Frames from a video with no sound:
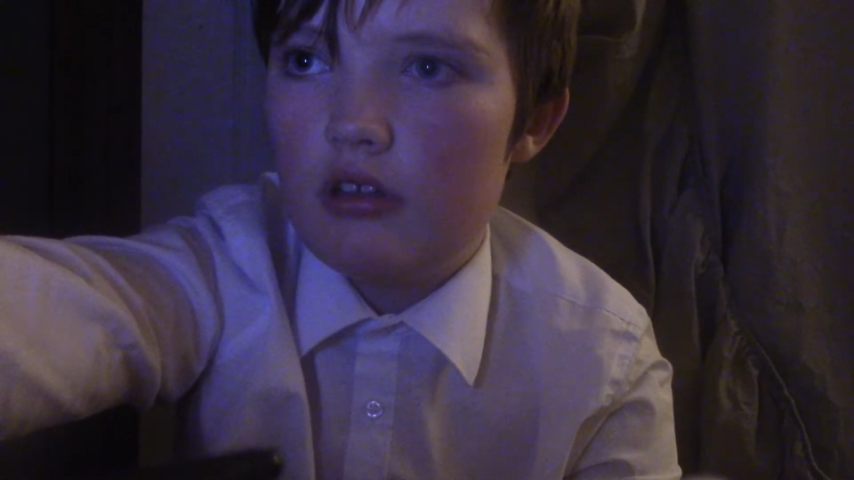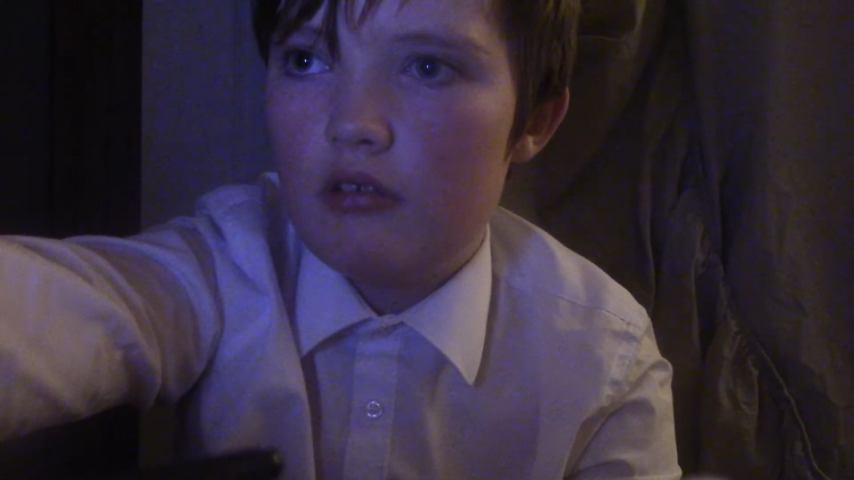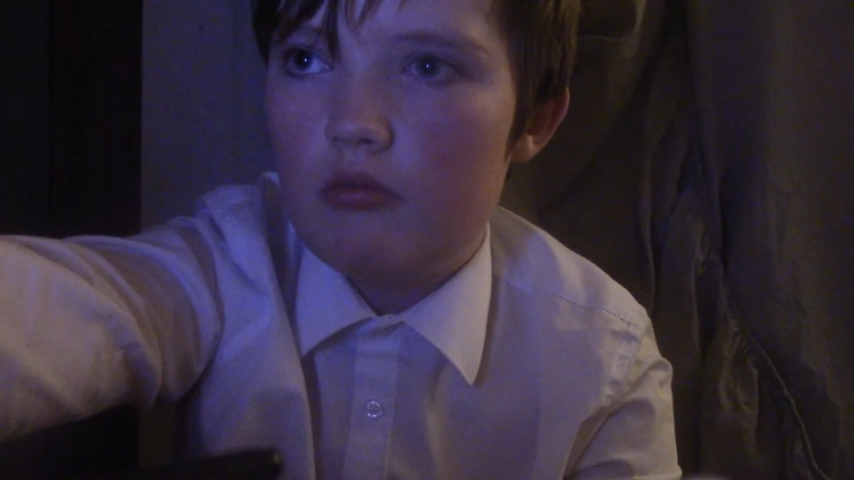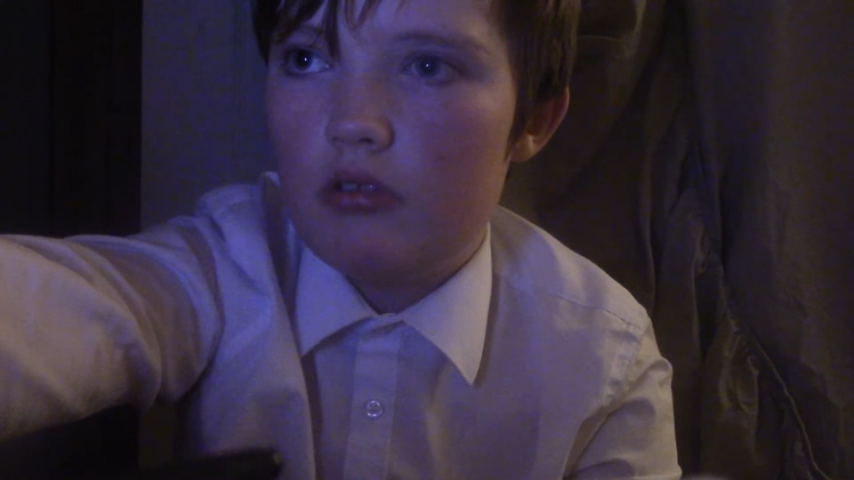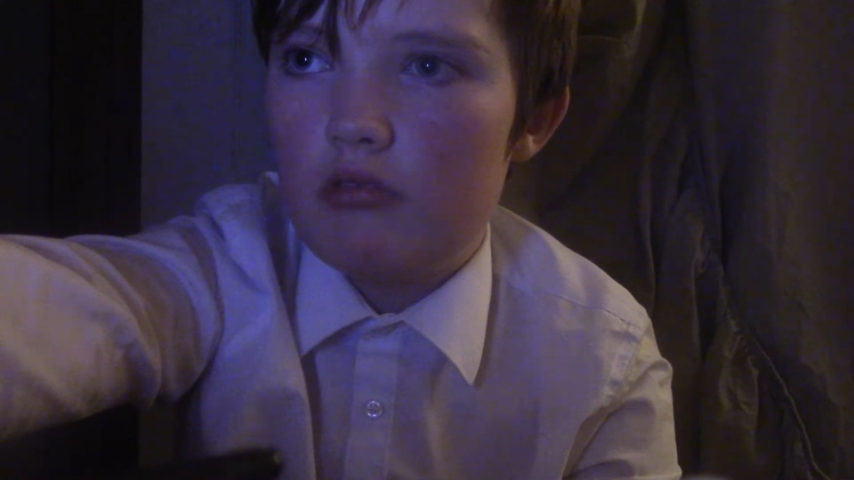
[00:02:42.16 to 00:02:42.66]

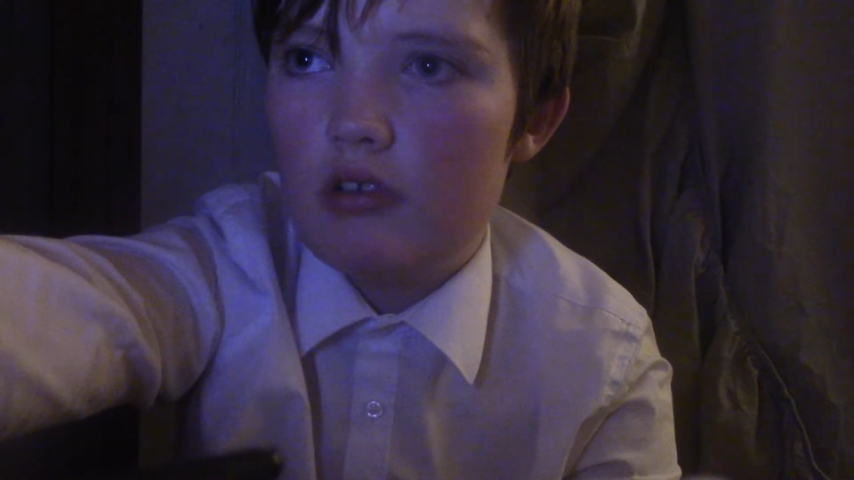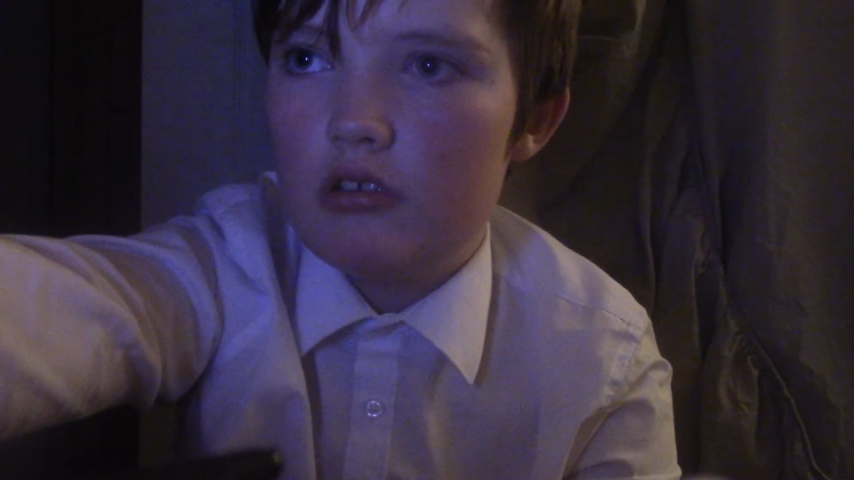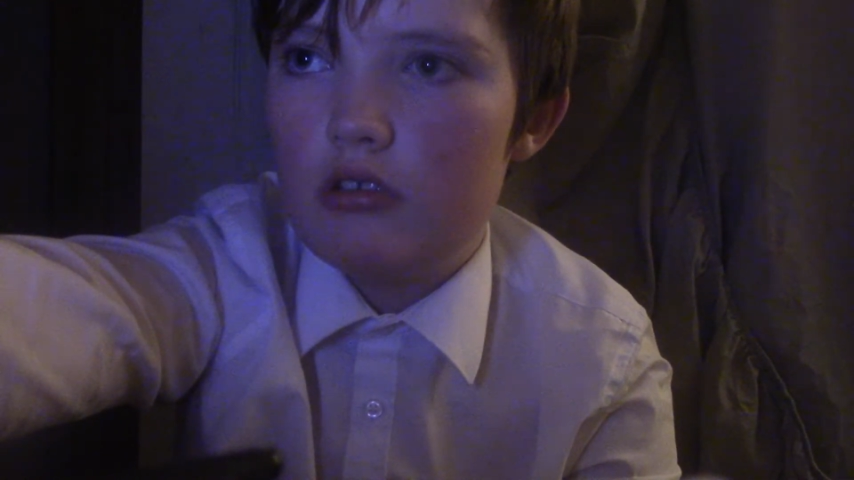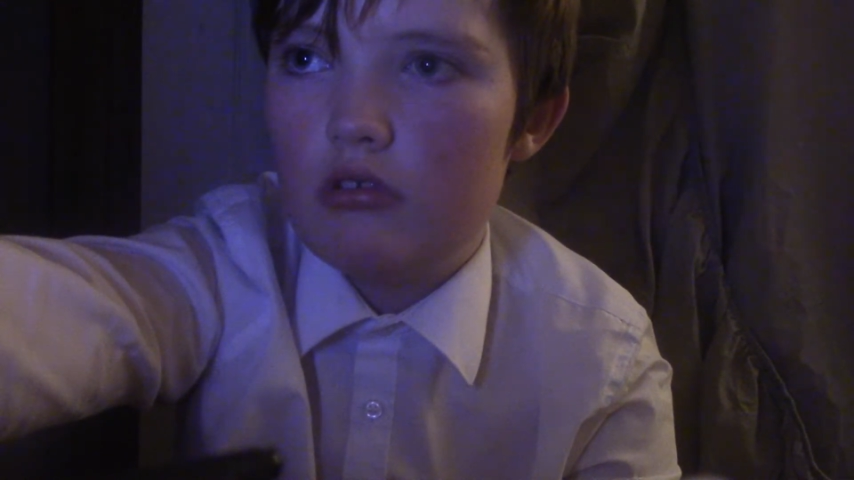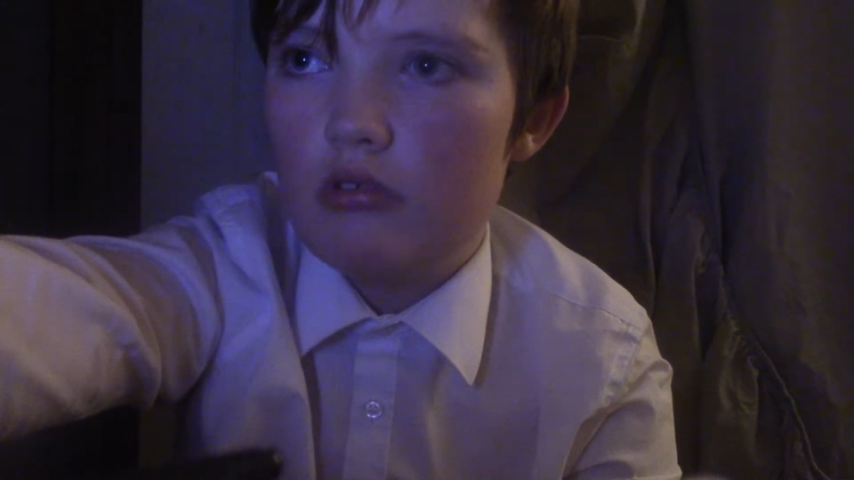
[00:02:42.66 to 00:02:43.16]
was
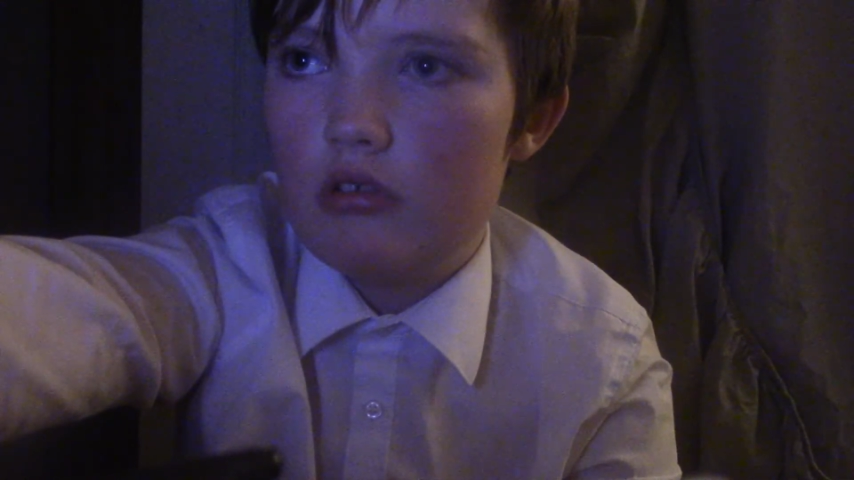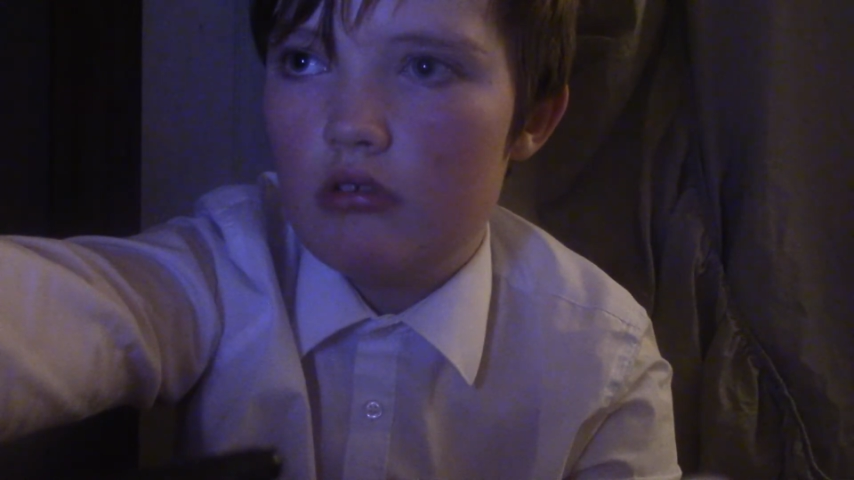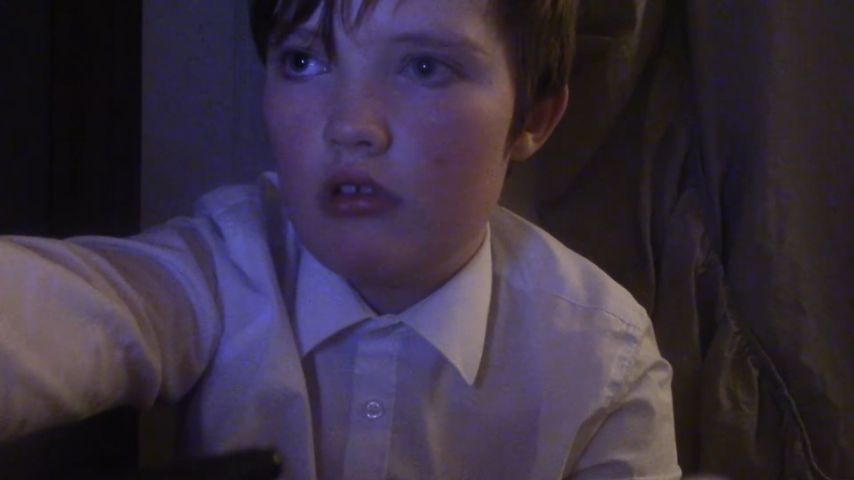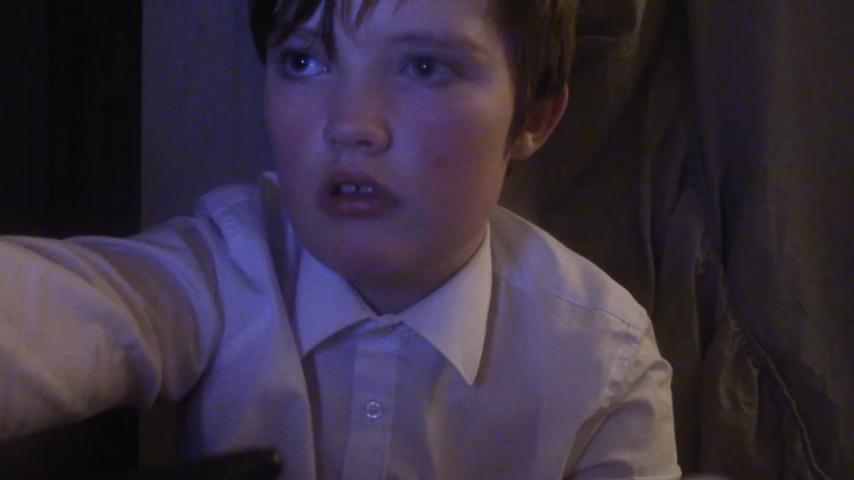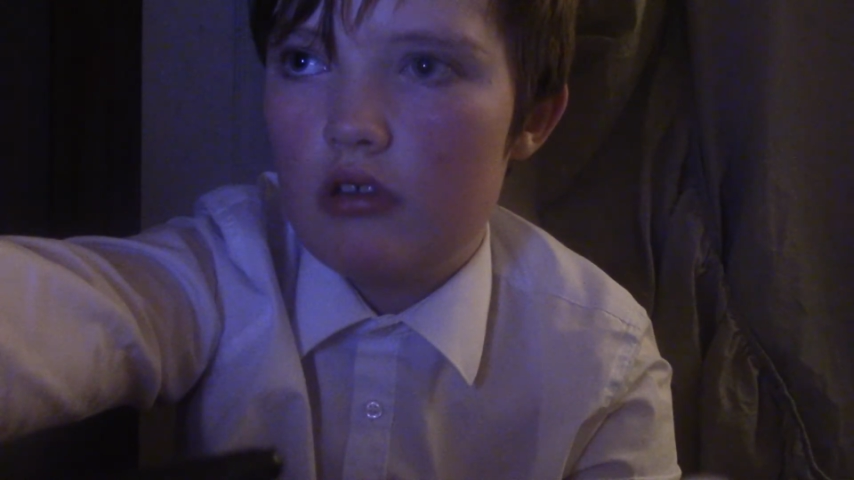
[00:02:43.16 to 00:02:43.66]
registered
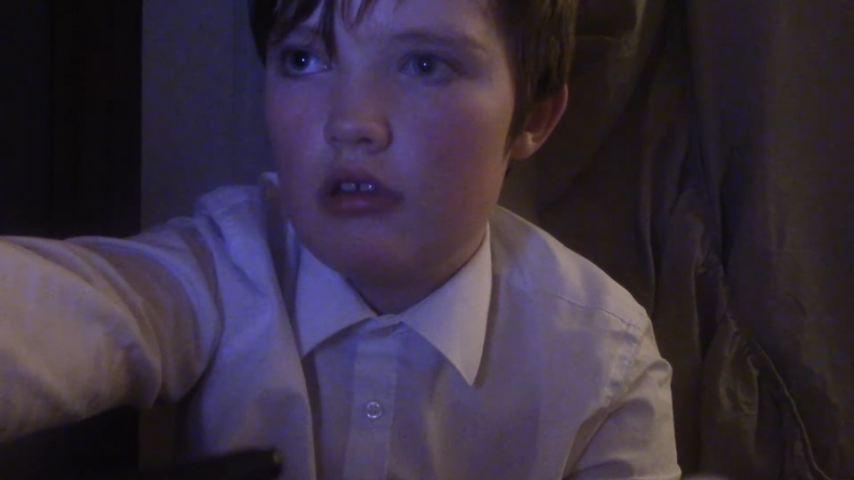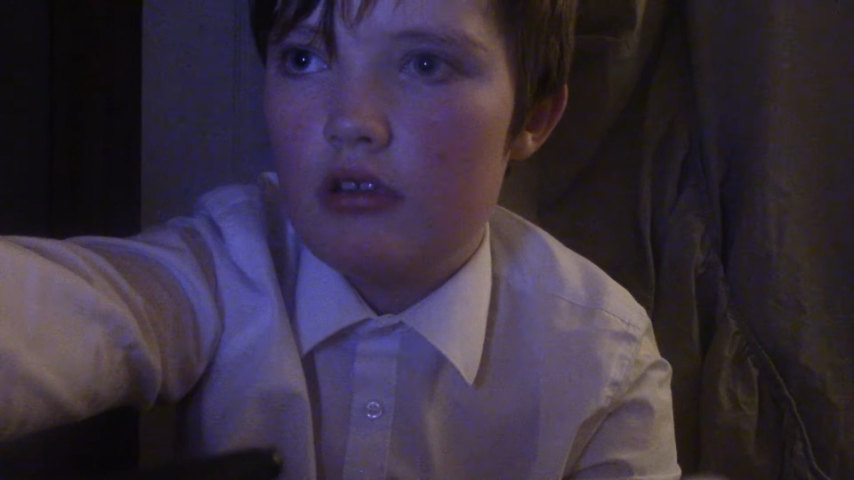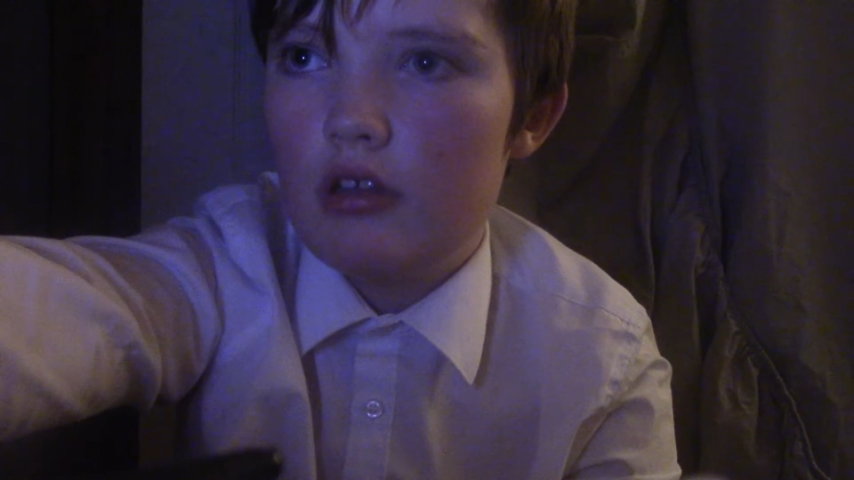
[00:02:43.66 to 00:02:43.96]
in London.